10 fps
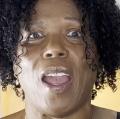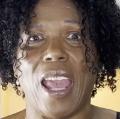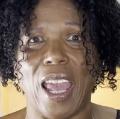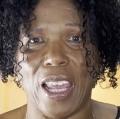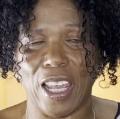
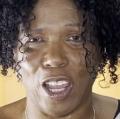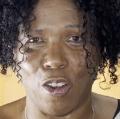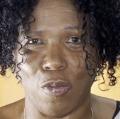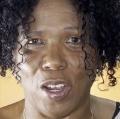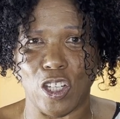egg and
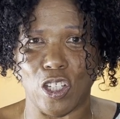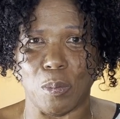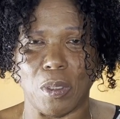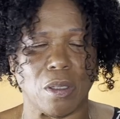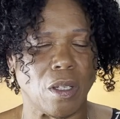your
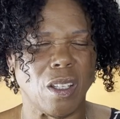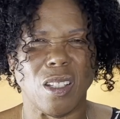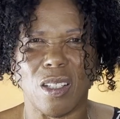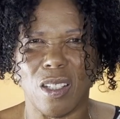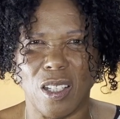vegetables.
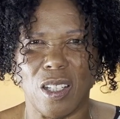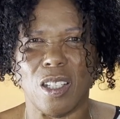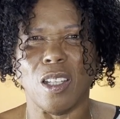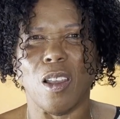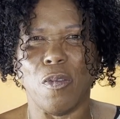
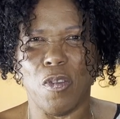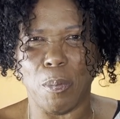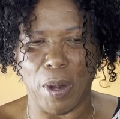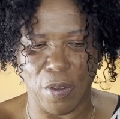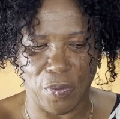Good for
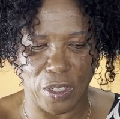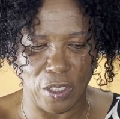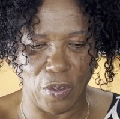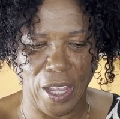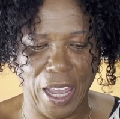
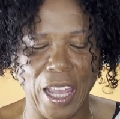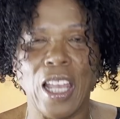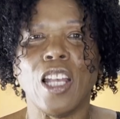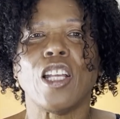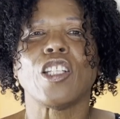breakfast, okay?
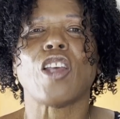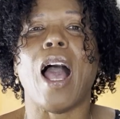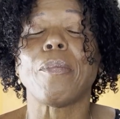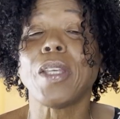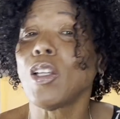So
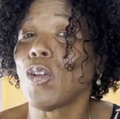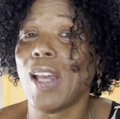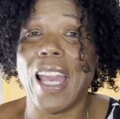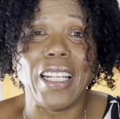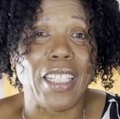I'm gonna go
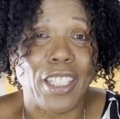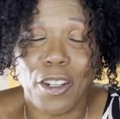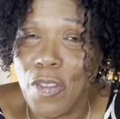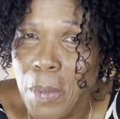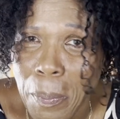ahead and
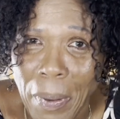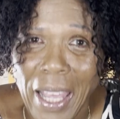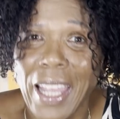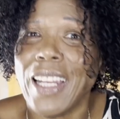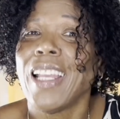serve him a
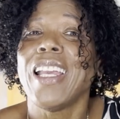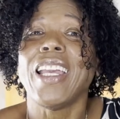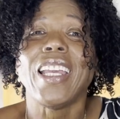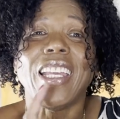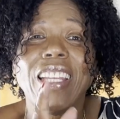plate.
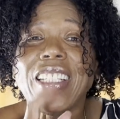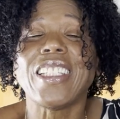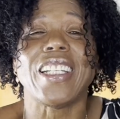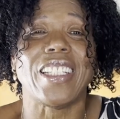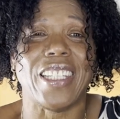He's
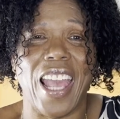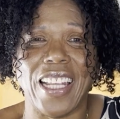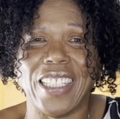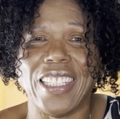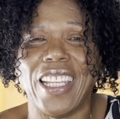gonna
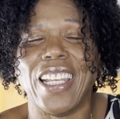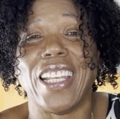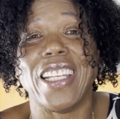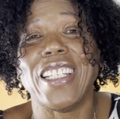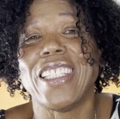test it
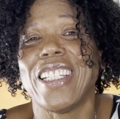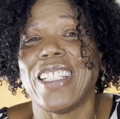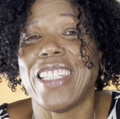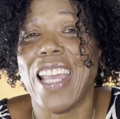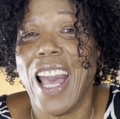and he's
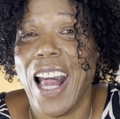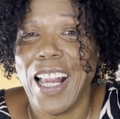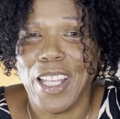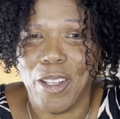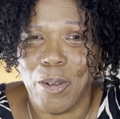gonna
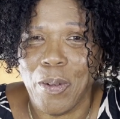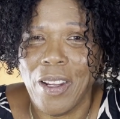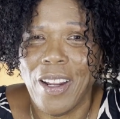tell you